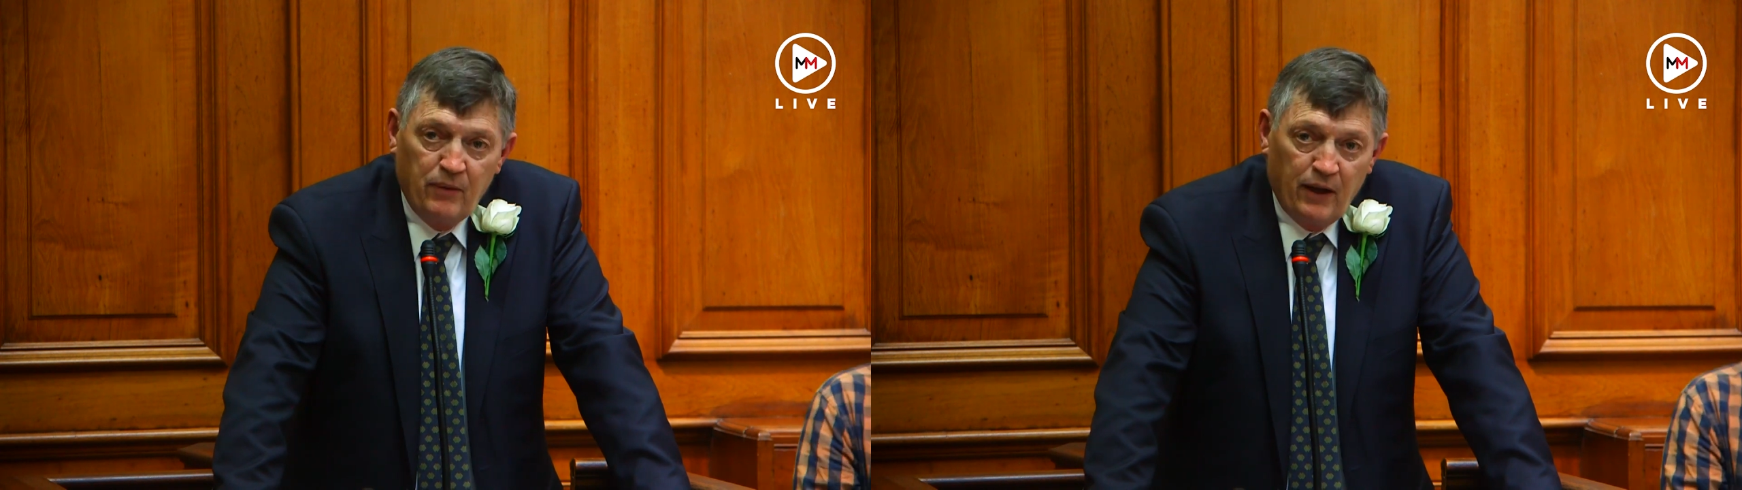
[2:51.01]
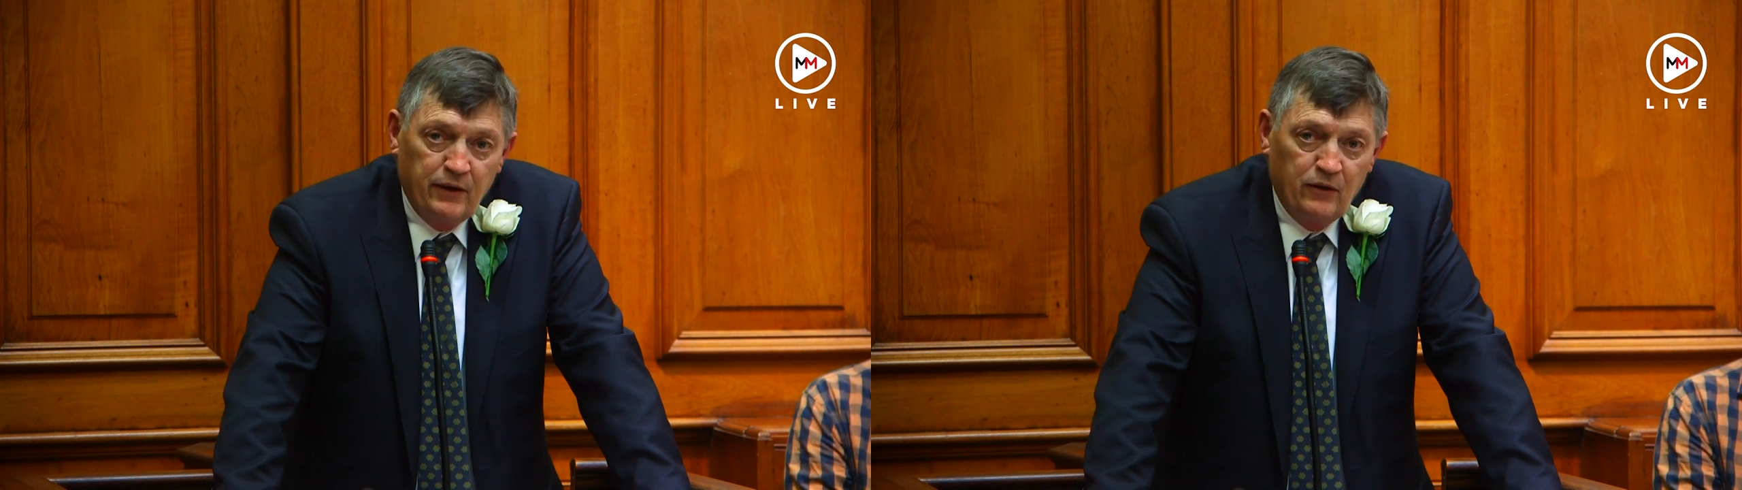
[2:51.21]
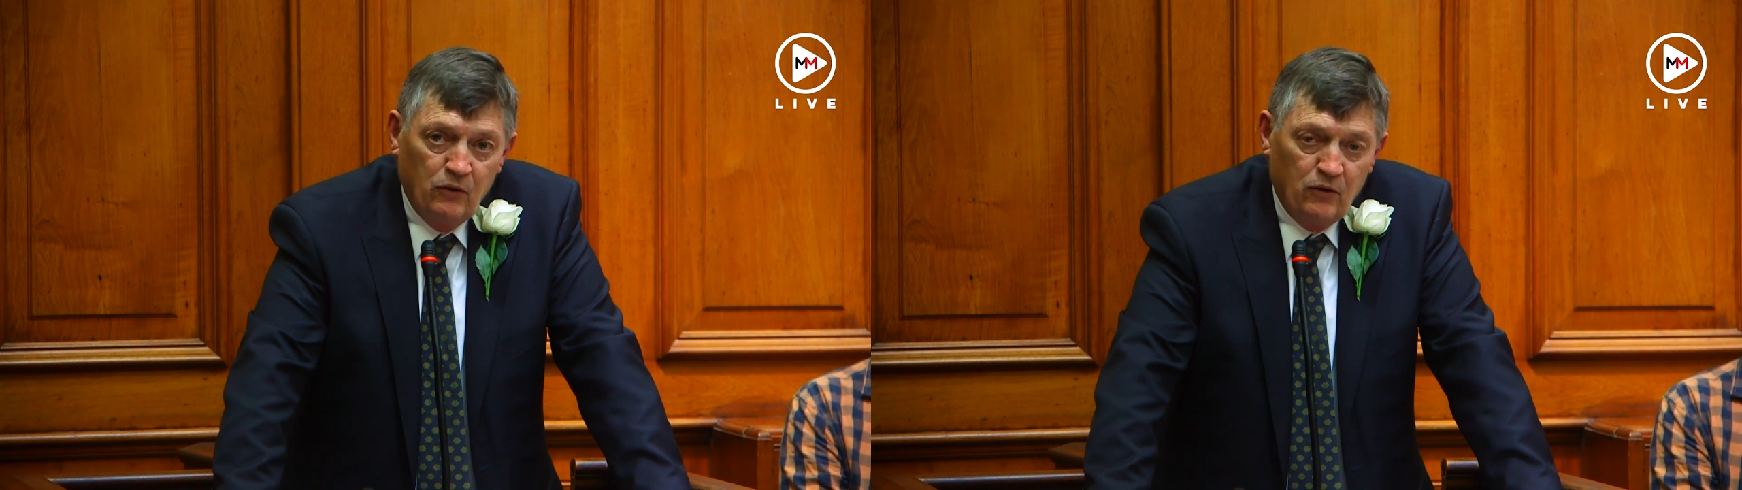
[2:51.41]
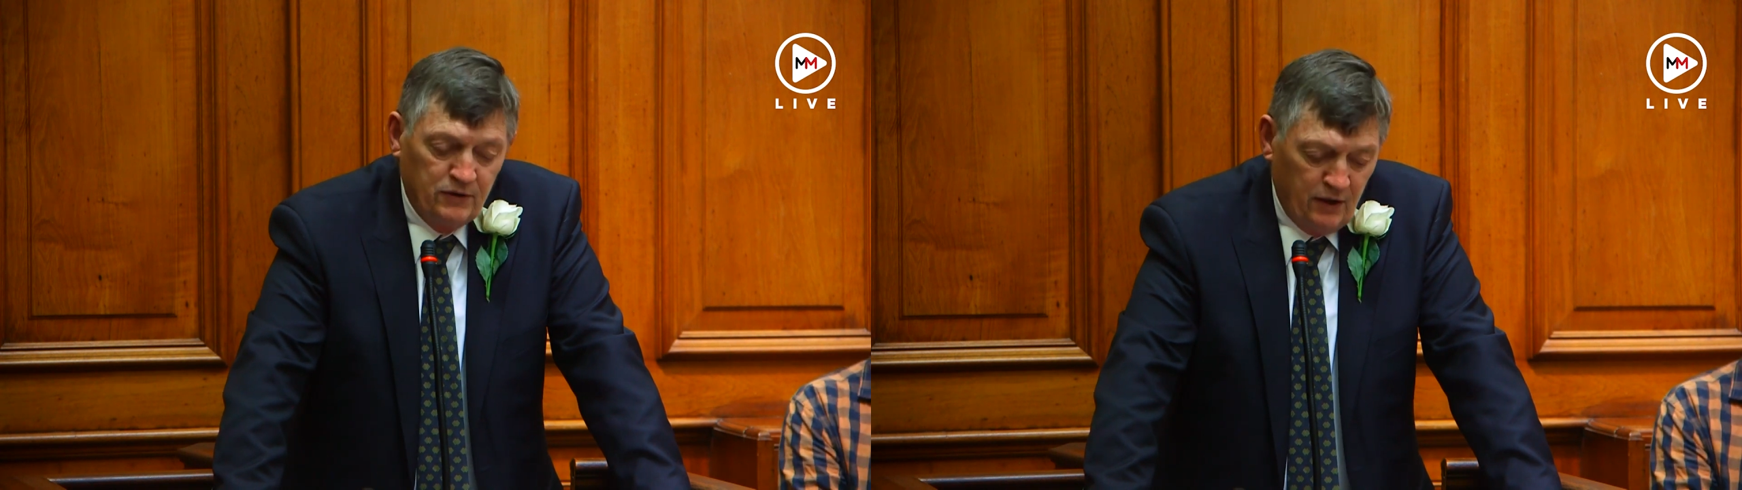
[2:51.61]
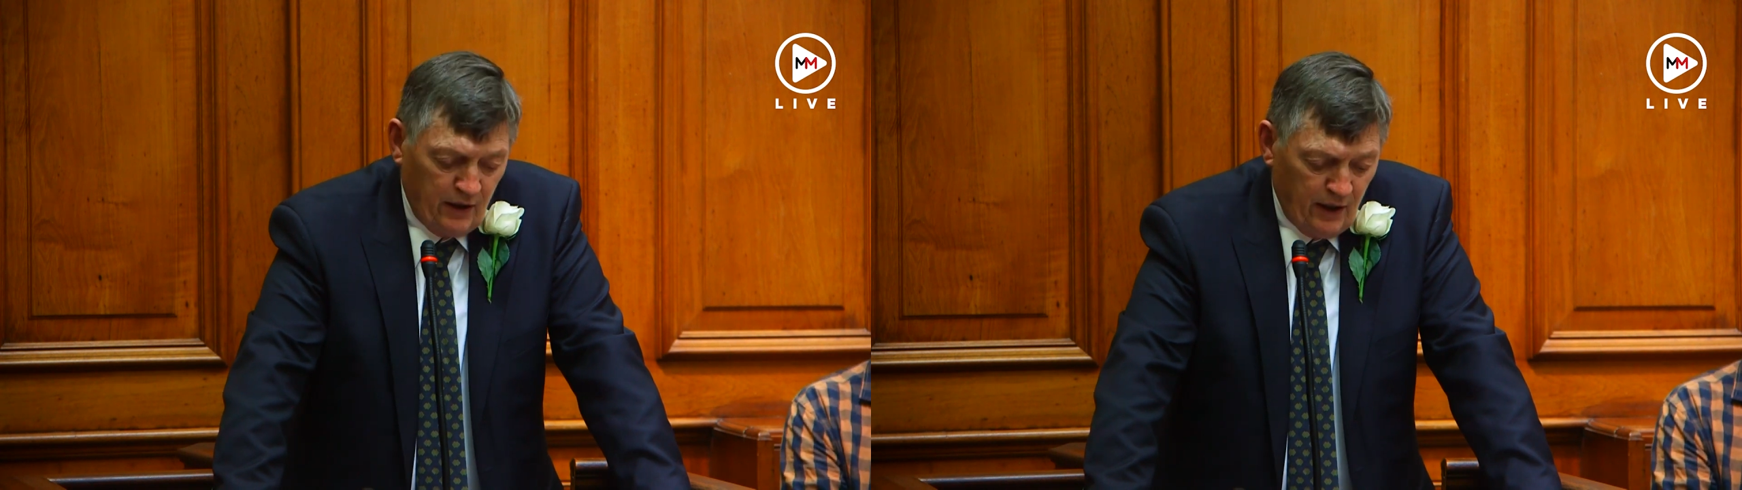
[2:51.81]
practical
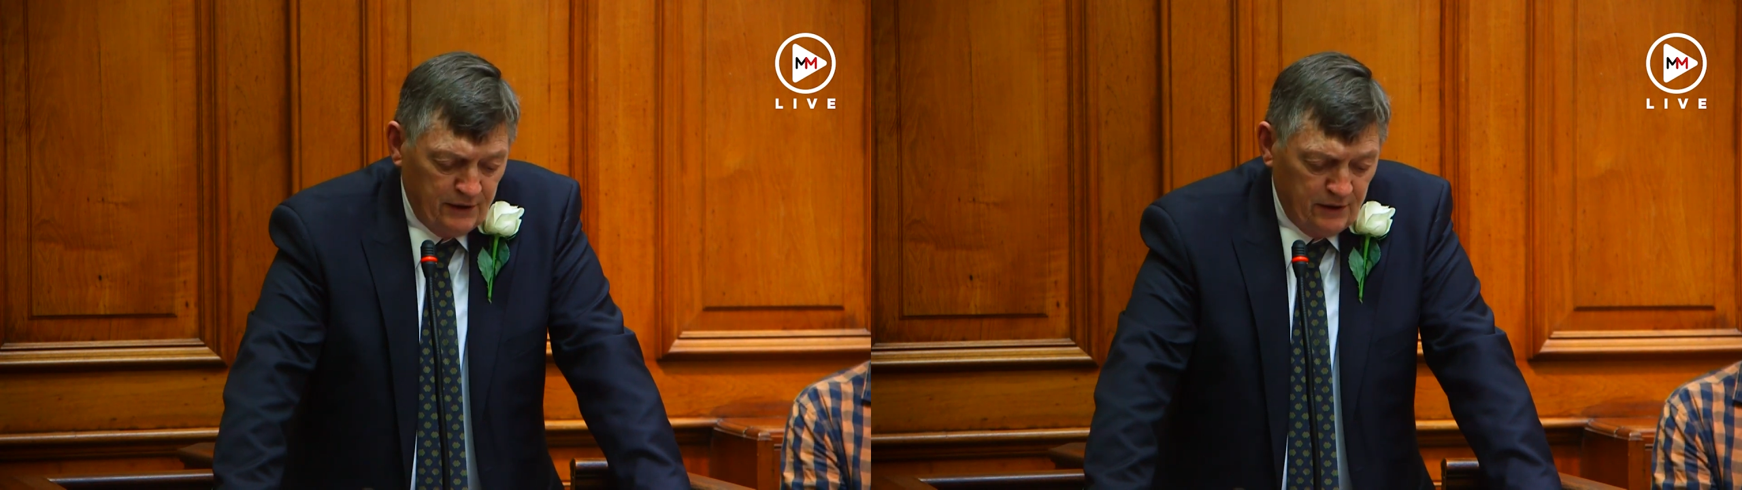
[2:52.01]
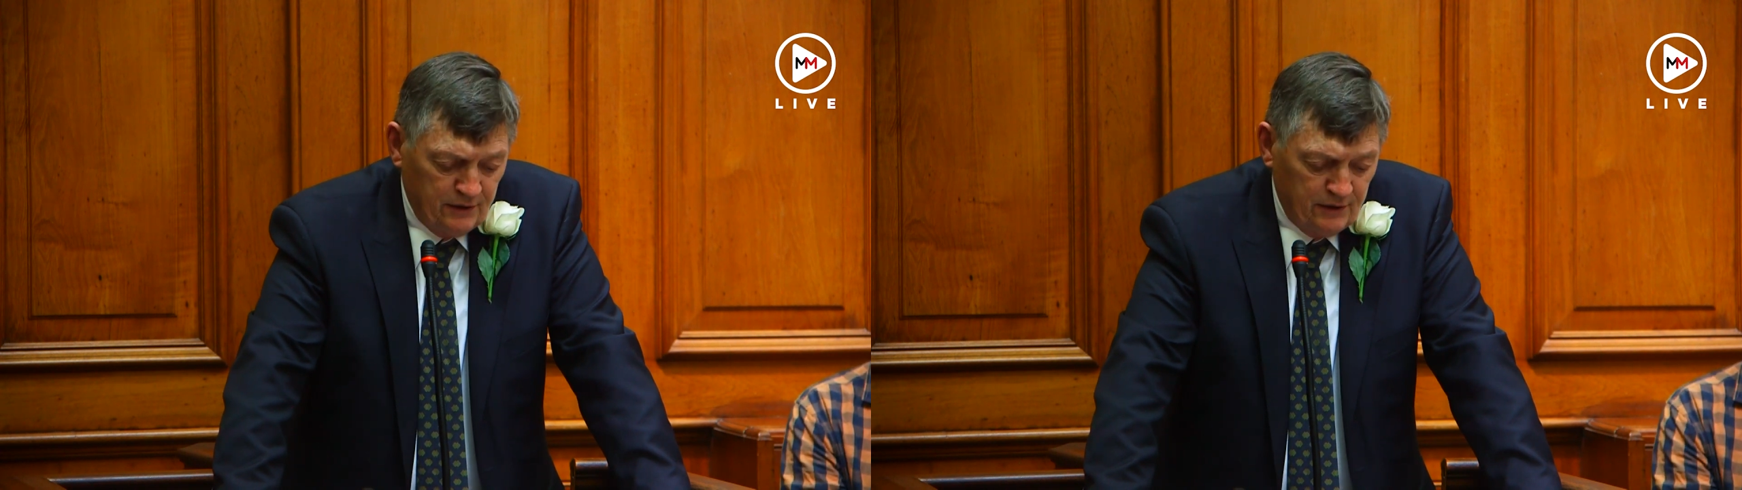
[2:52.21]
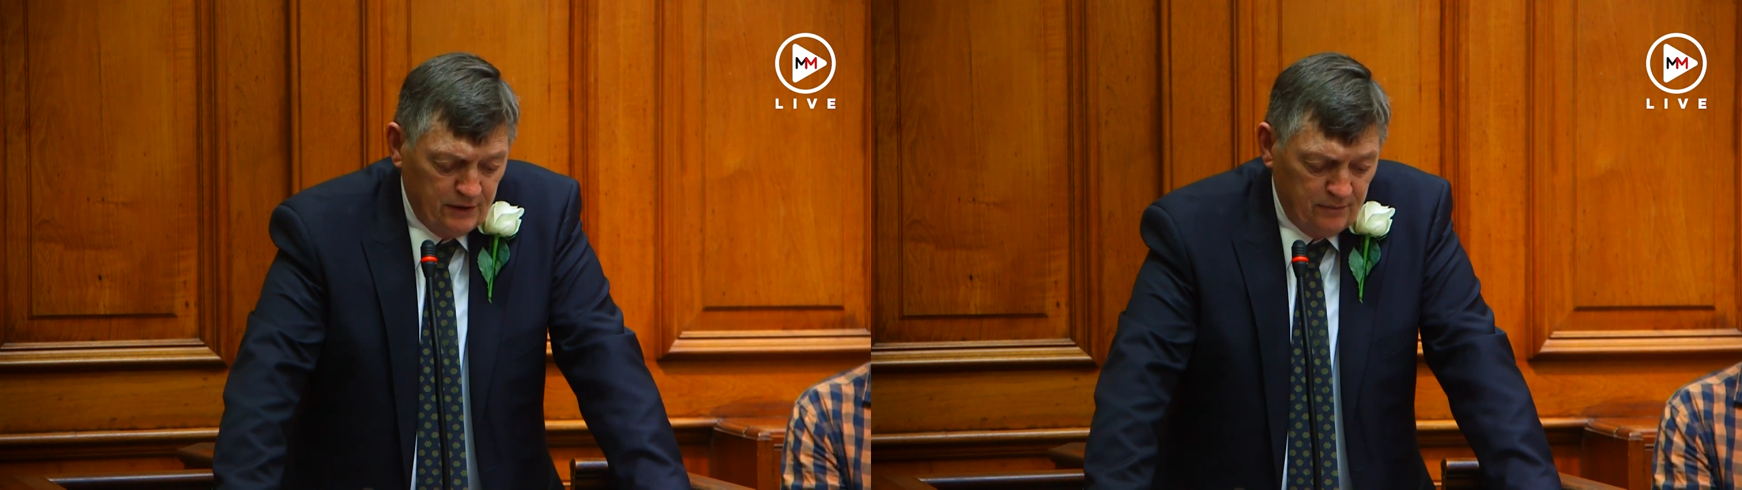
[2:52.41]
considerations.